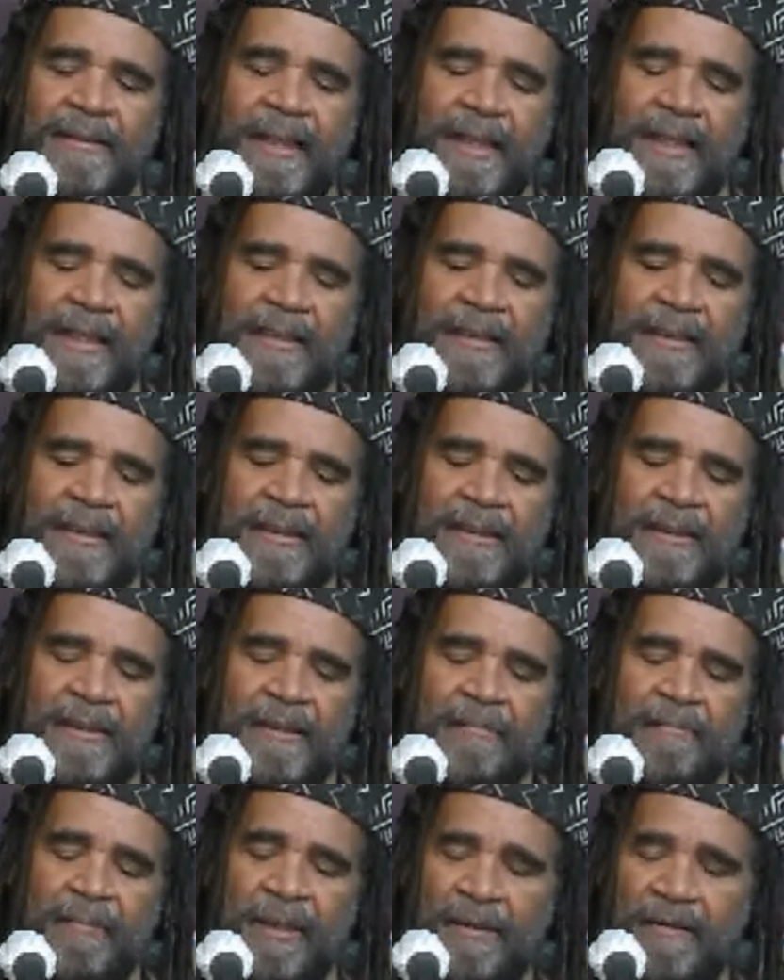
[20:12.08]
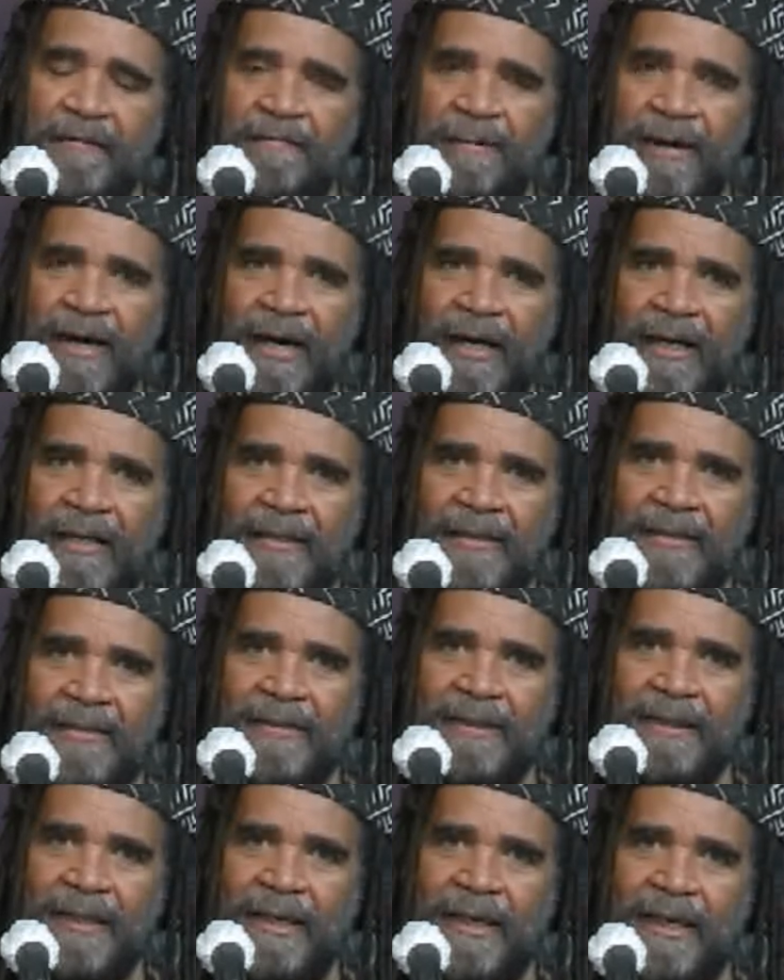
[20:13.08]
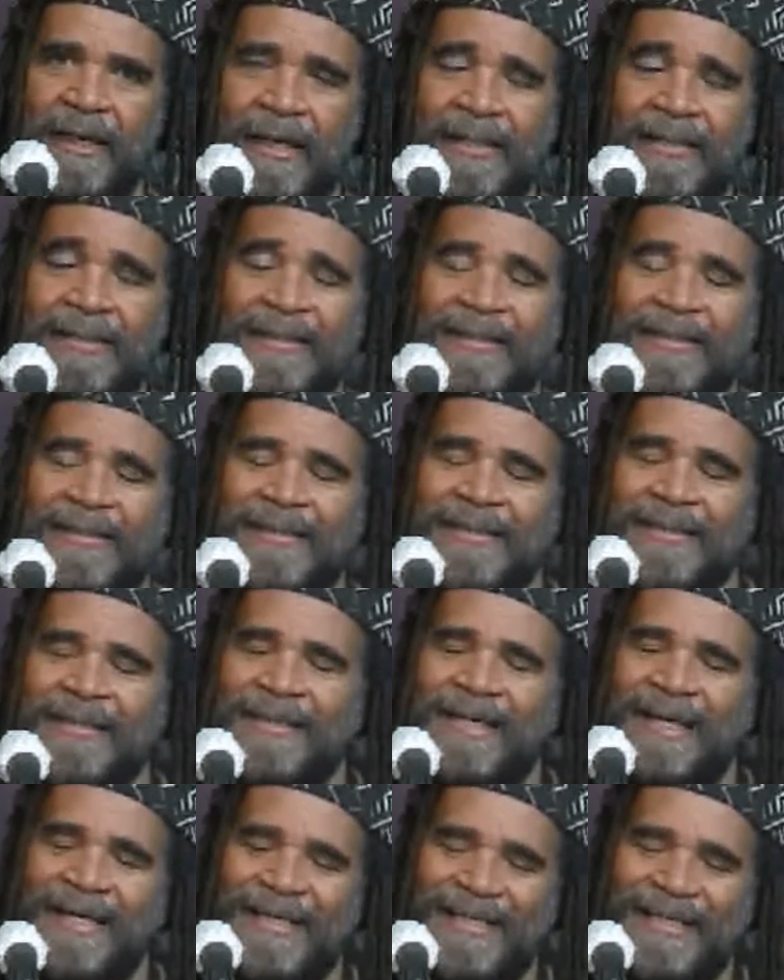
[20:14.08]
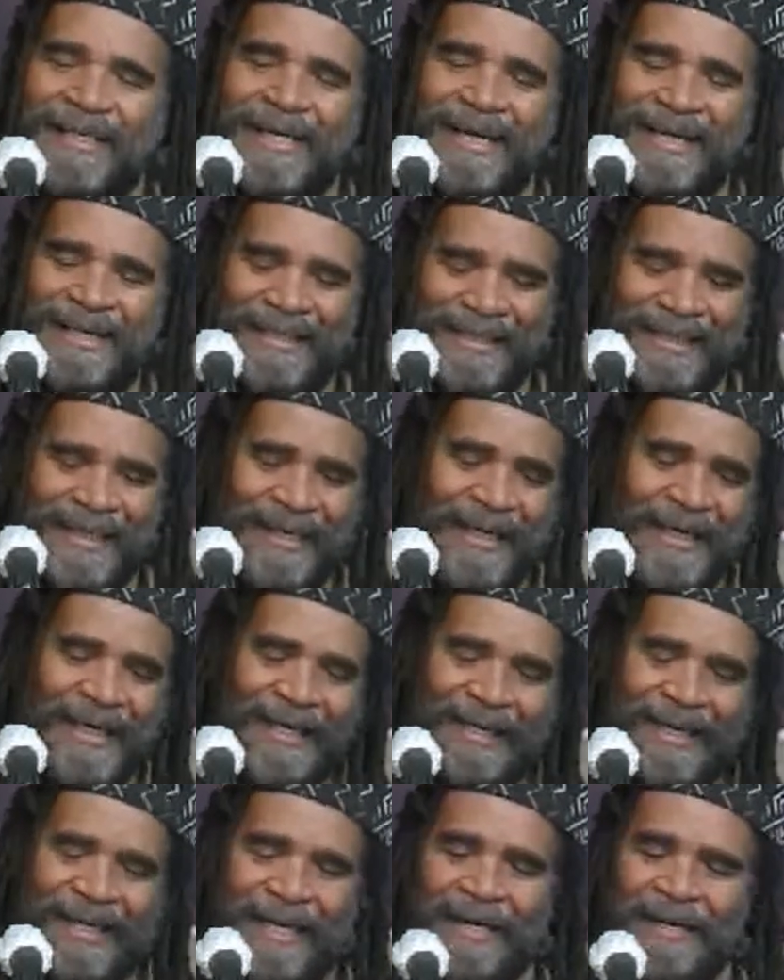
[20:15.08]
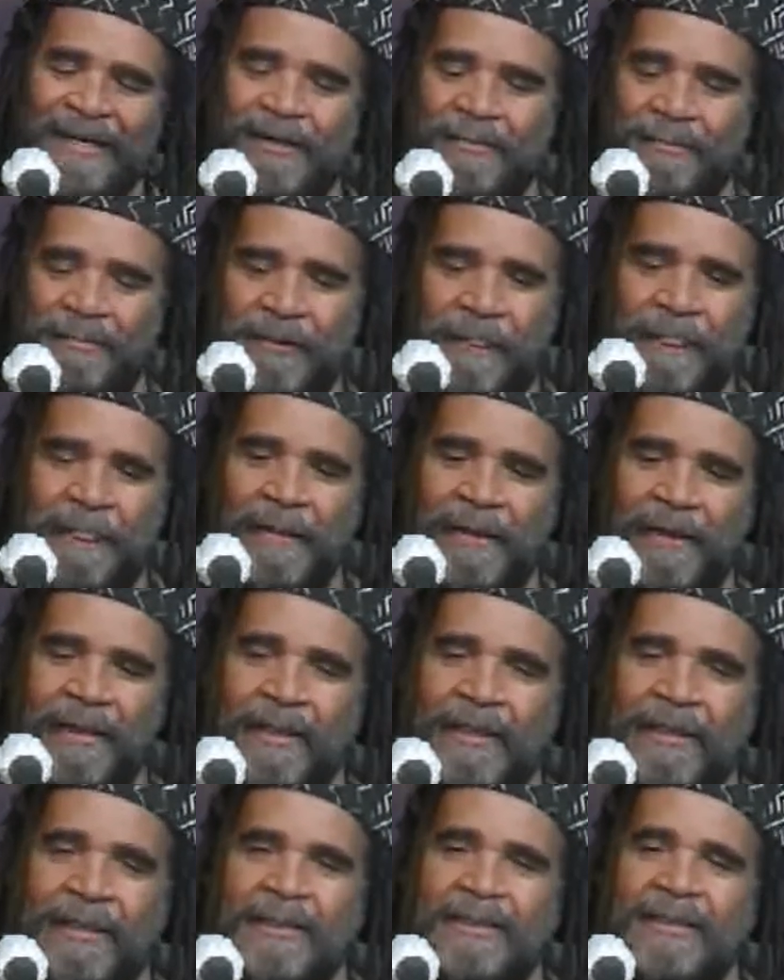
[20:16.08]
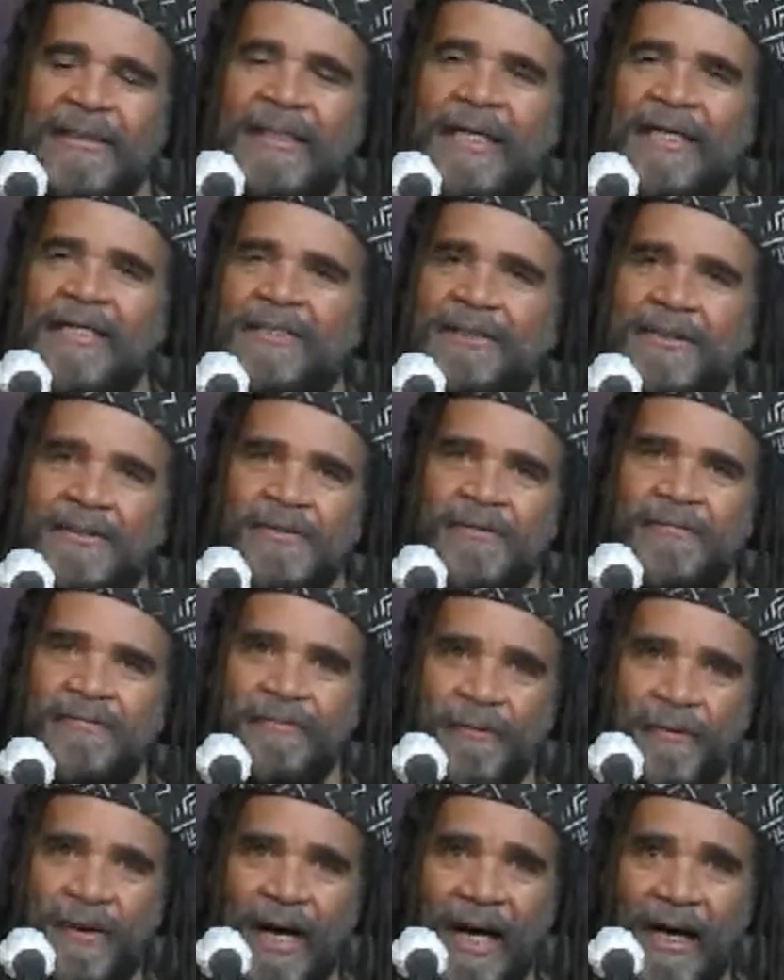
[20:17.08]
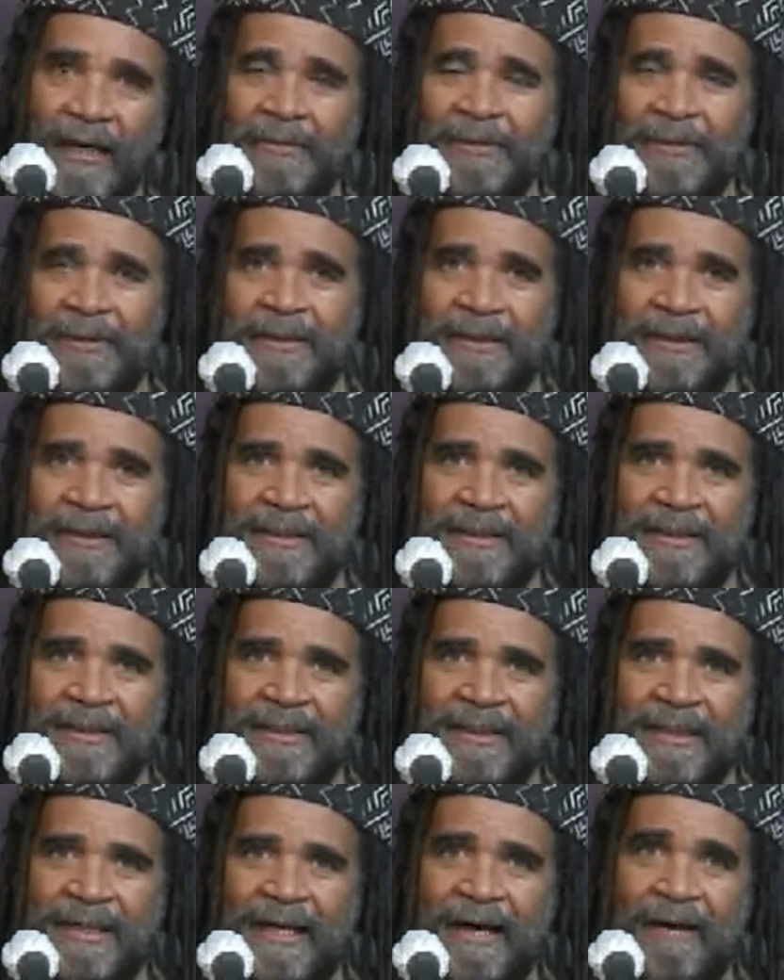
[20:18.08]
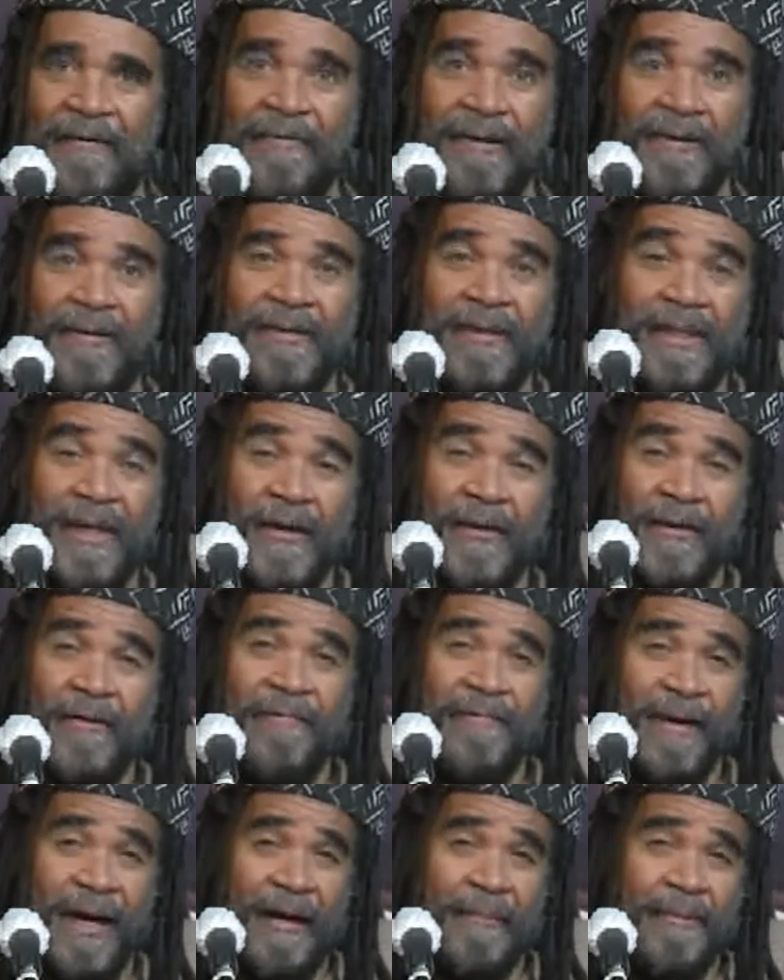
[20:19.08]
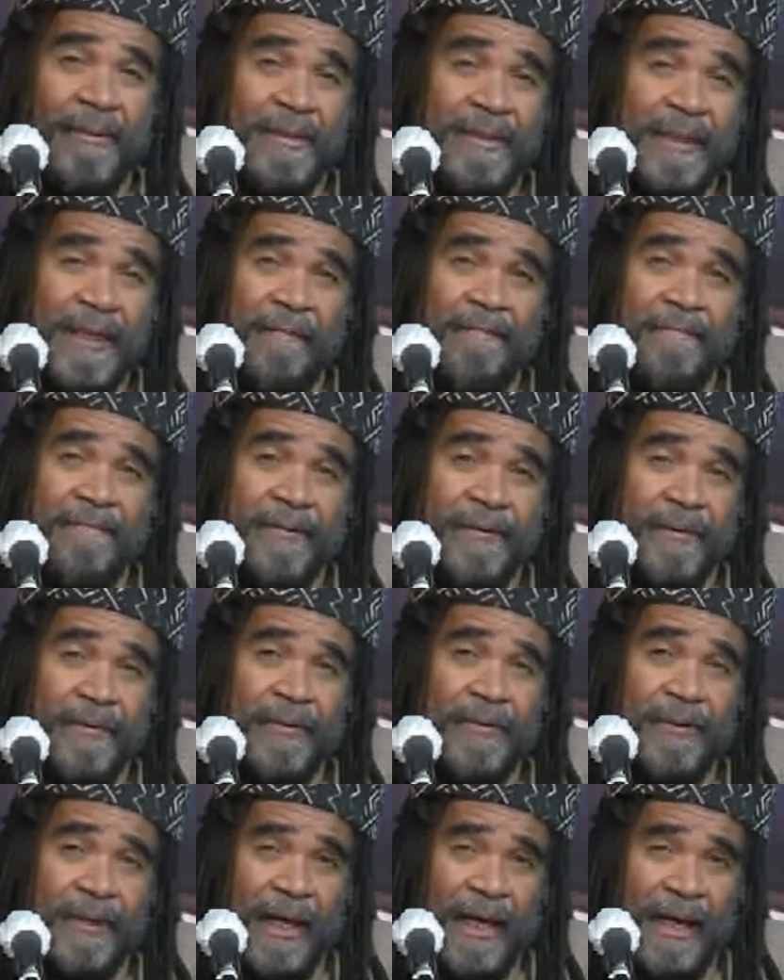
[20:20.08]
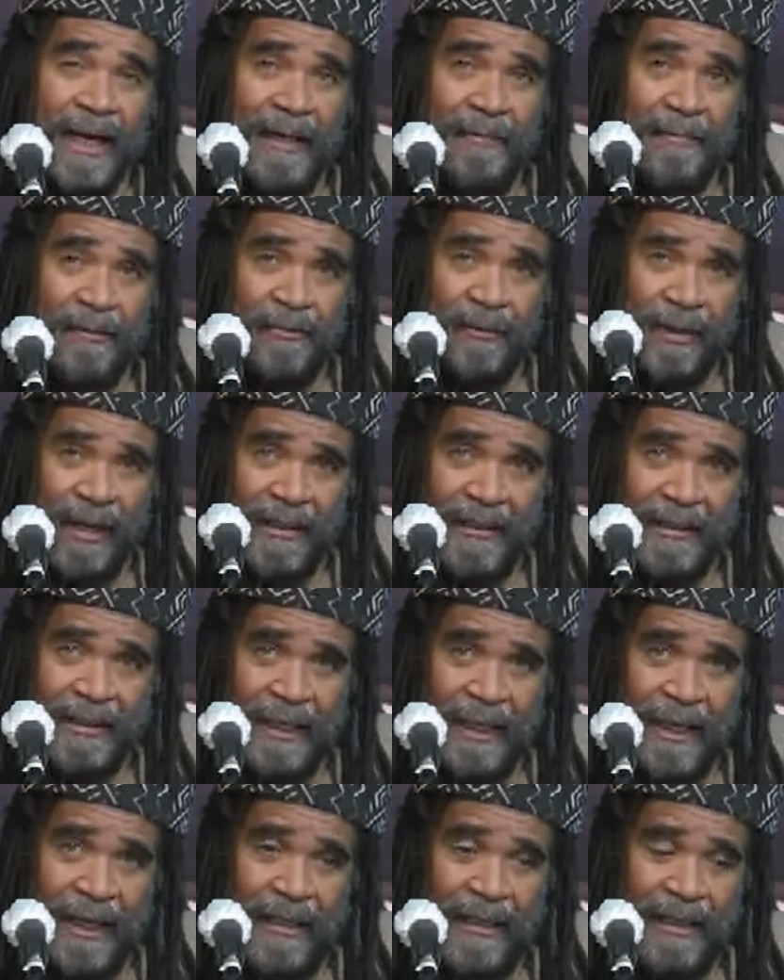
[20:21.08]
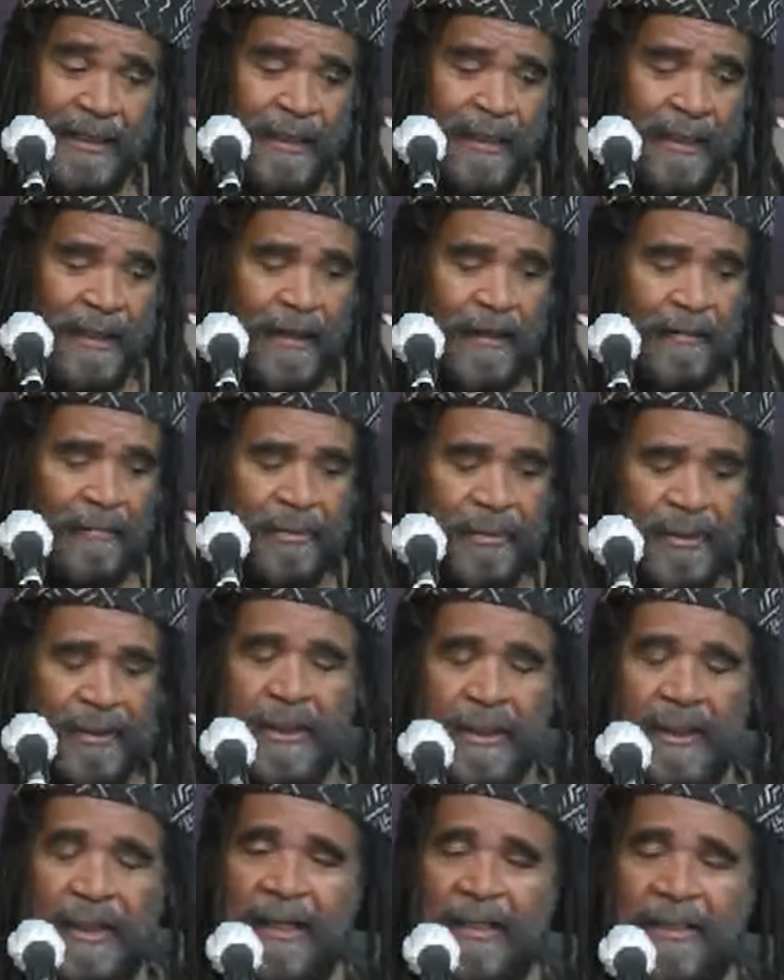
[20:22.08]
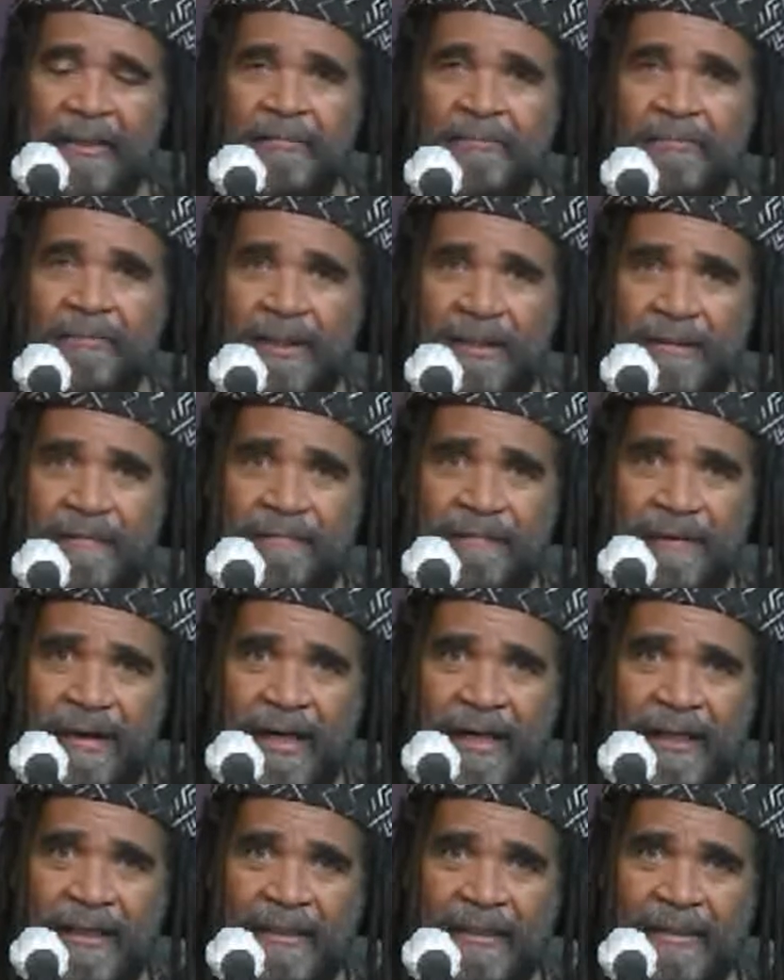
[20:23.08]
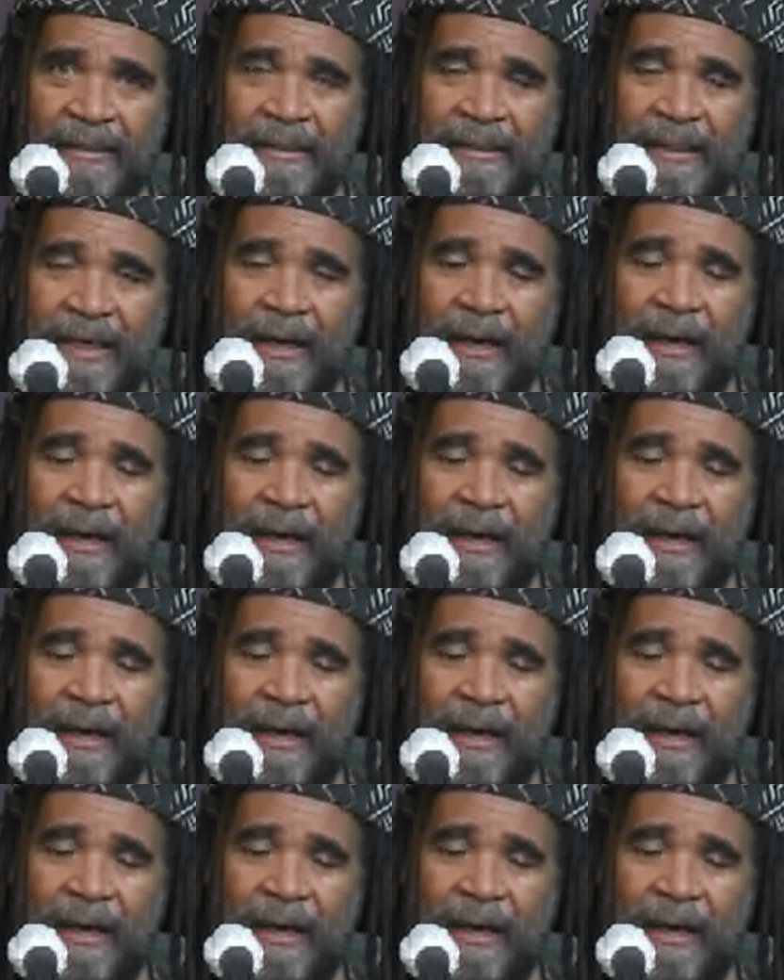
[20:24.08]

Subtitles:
take the humidifier, can't help it, take 2 to 4 ounces of the 35% food grade hyperoxide, put in that humidifier,